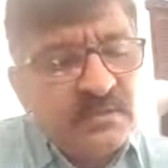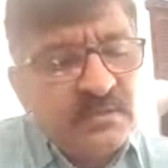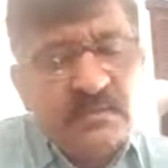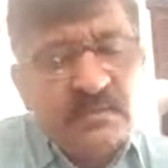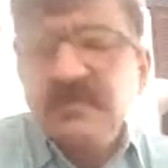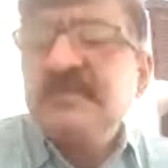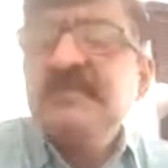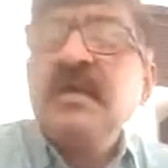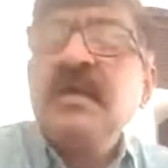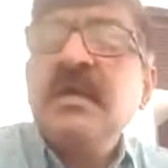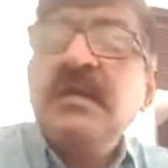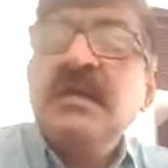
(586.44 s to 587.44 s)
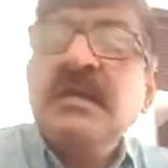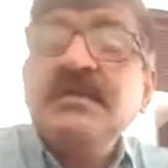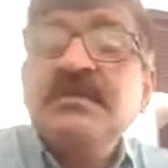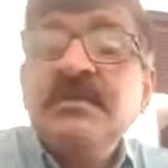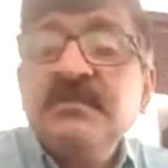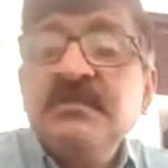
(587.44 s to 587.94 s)
That's the
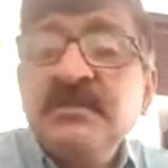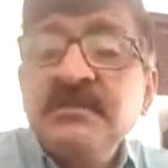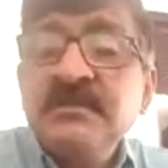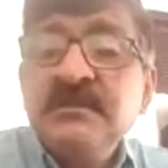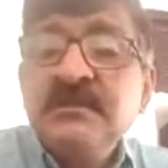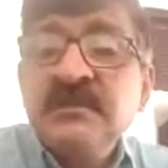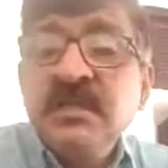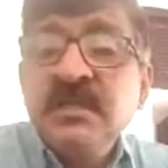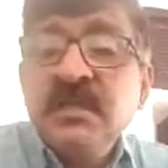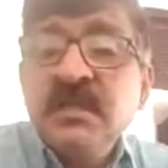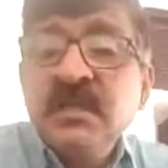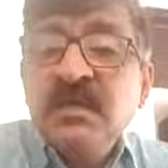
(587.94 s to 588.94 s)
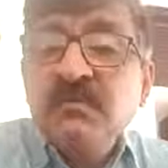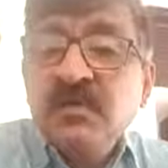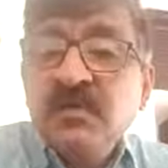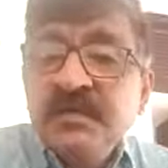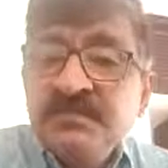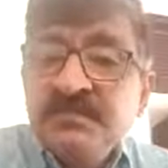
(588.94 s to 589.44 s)
nature of the disease.
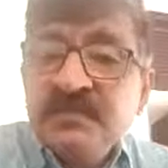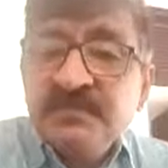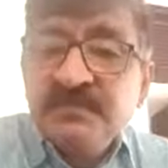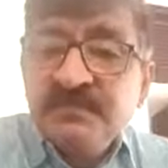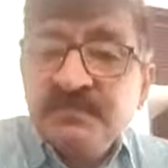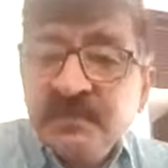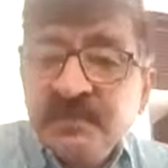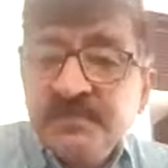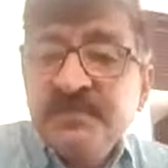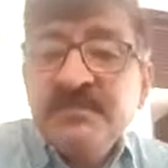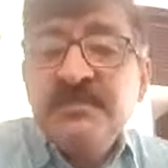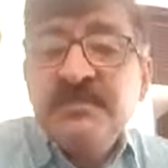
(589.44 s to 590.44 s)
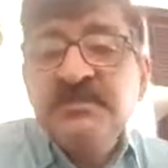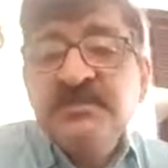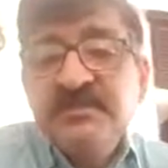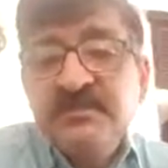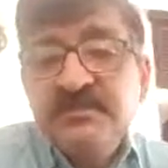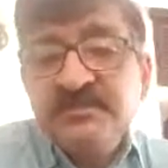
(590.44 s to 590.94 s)
Body itself limits the
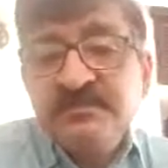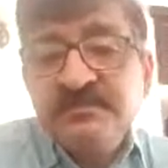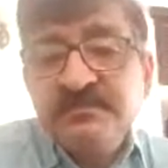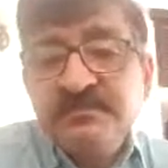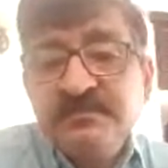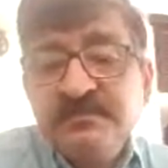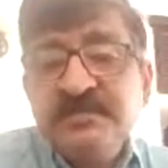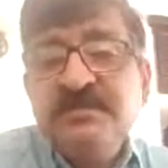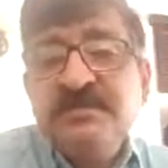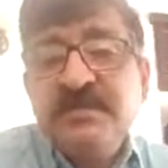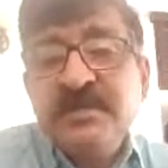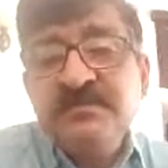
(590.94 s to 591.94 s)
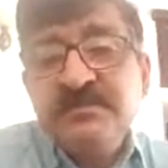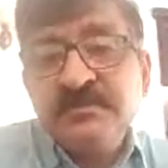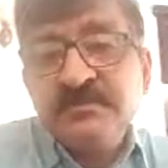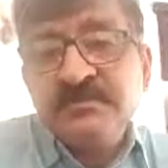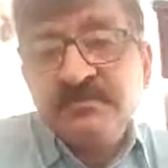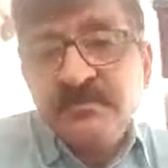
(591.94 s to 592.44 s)
disease, but
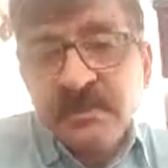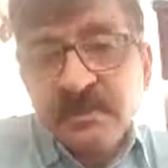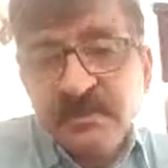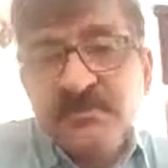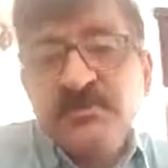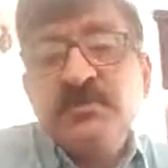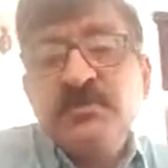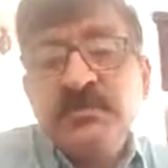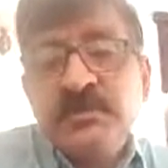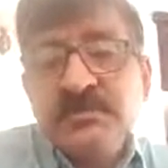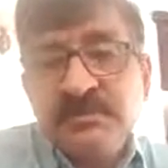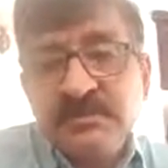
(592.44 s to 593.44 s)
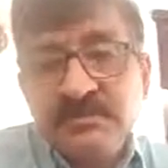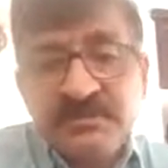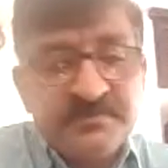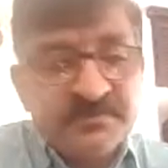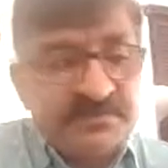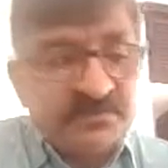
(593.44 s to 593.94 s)
sometimes it shows an
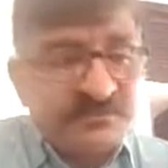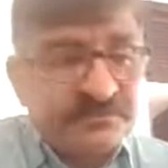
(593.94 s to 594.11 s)
exacerbation.